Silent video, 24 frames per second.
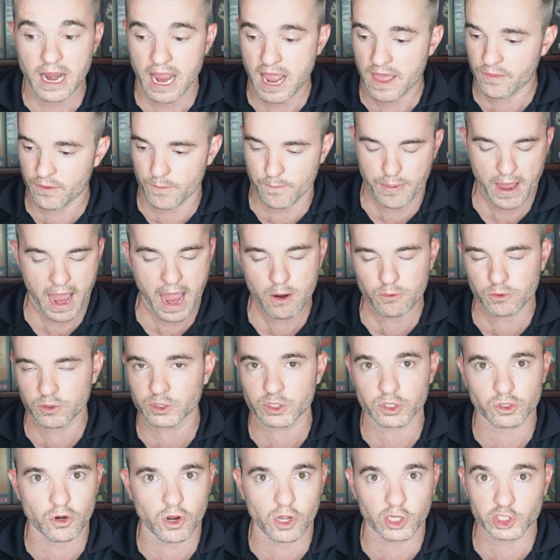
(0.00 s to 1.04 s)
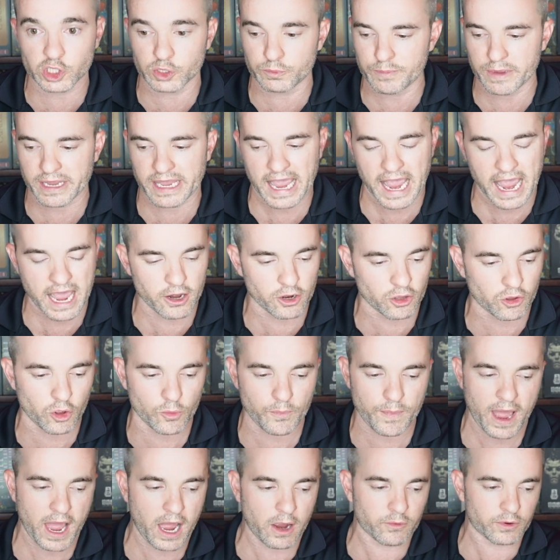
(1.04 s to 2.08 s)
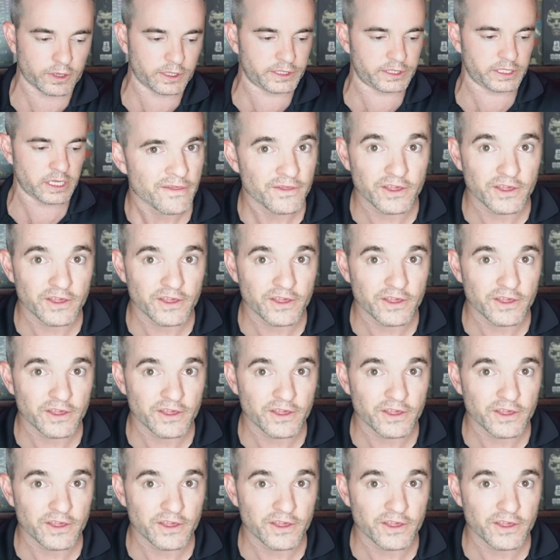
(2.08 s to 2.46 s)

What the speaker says: and the powers are all just mechanical powers.